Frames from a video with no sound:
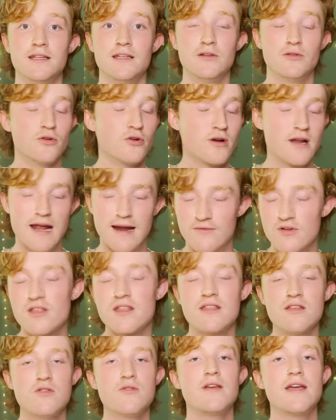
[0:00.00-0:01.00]
you learn
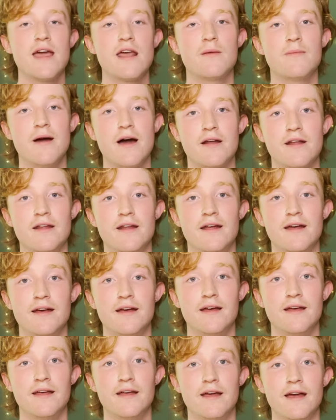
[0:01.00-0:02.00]
everything that you can about it,
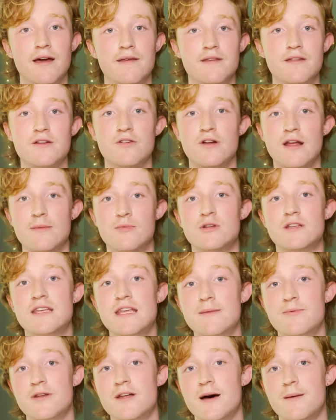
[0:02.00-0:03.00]
and then you're able to
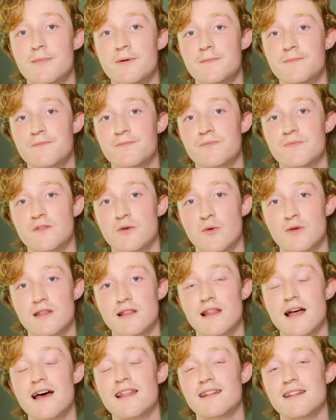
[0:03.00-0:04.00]
keep it up with
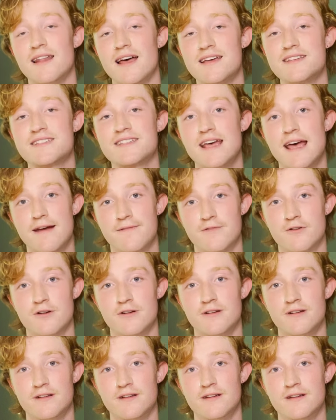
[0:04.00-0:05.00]
a lot less
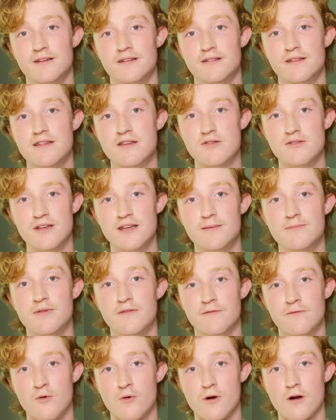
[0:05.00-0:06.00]
effort than you did
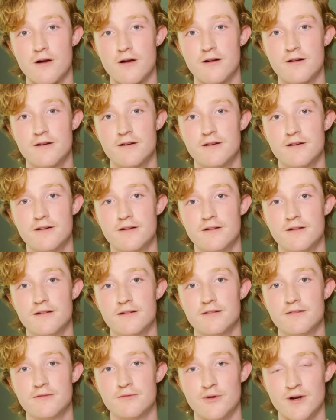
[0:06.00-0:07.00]
before,
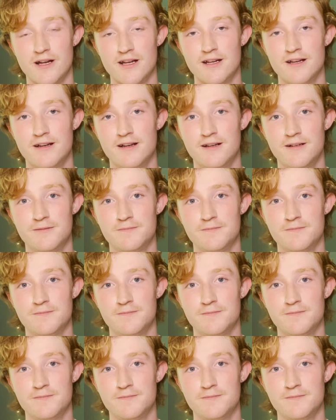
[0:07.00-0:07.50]
right?